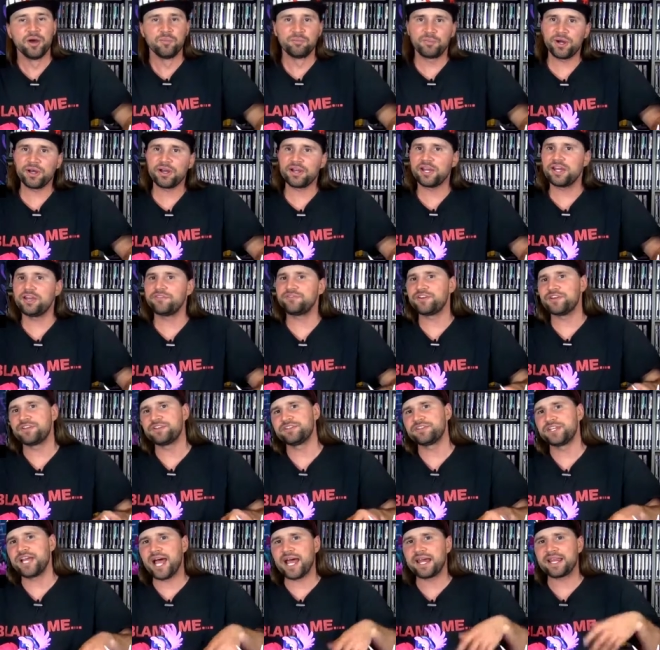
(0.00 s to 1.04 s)
But if you're
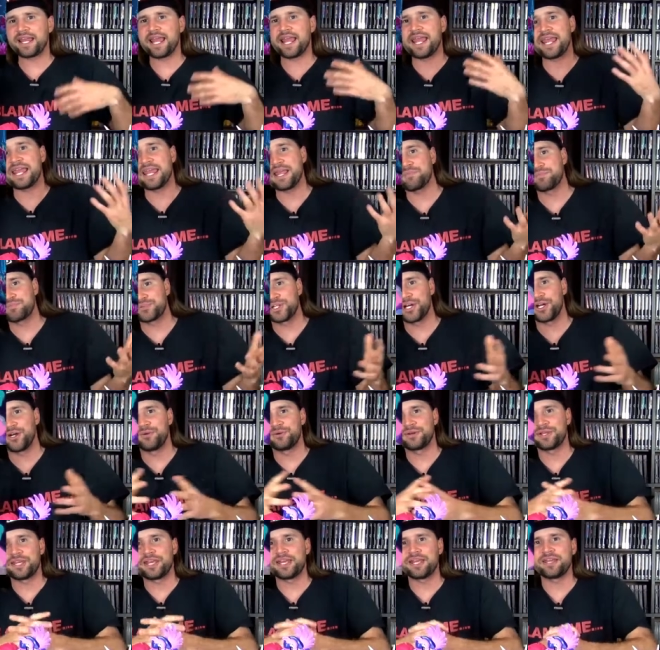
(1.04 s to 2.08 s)
not a
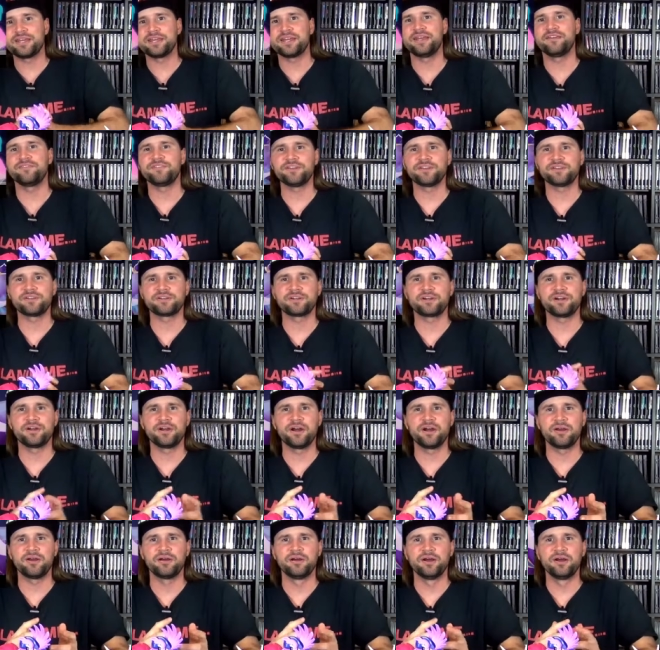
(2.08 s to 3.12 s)
brony, if
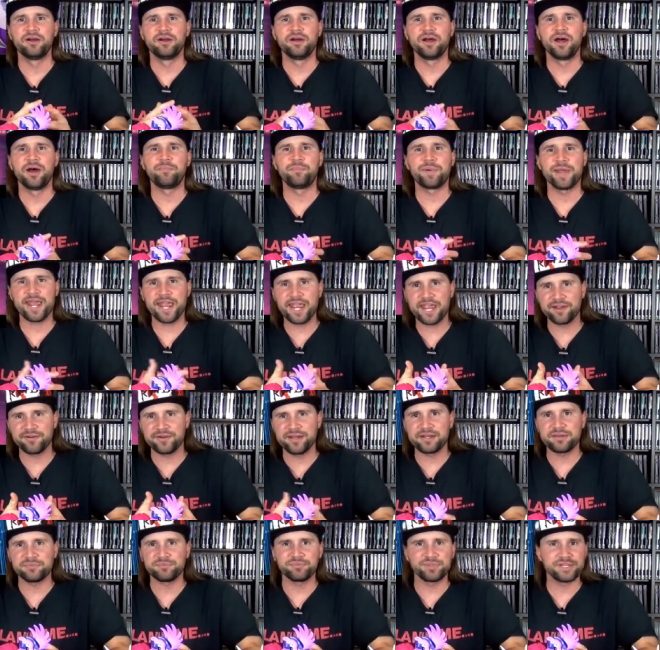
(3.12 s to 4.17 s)
you're a
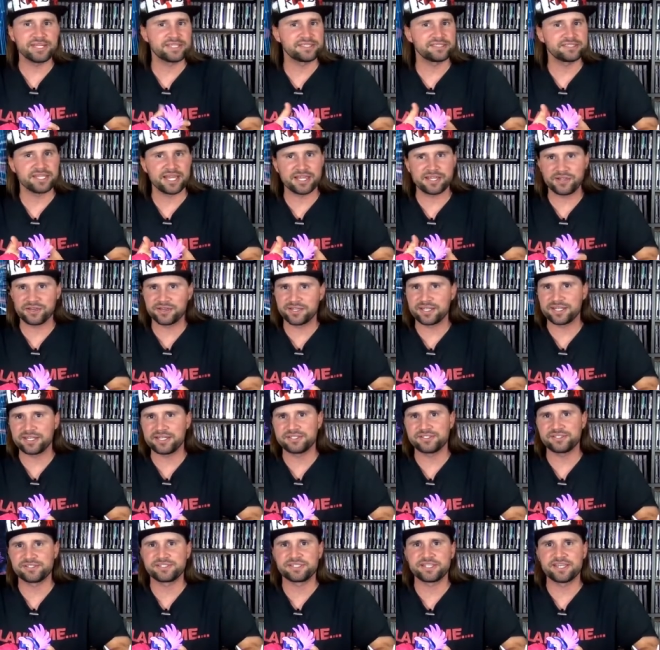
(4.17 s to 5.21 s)
parent, please take your
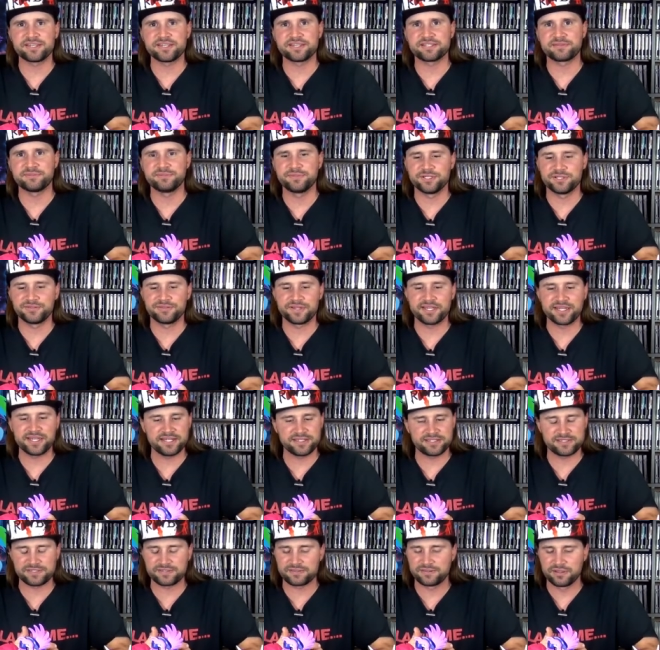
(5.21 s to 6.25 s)
kids to see this movie.
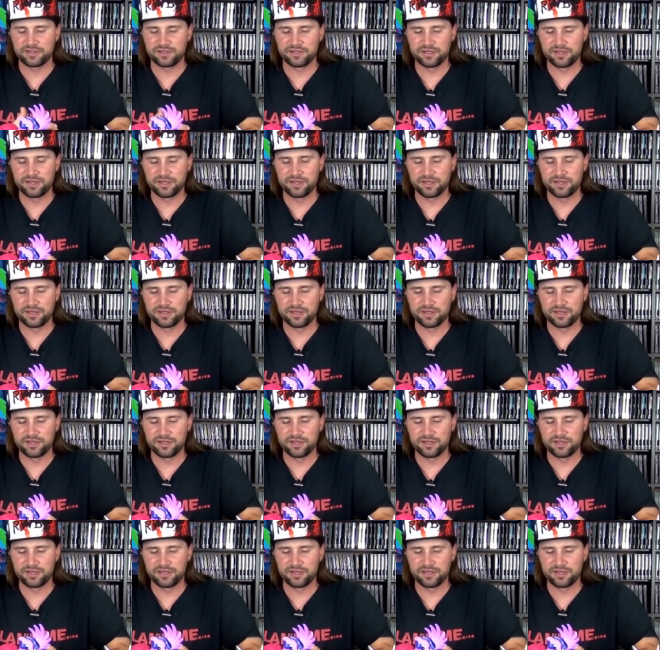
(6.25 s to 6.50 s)
It's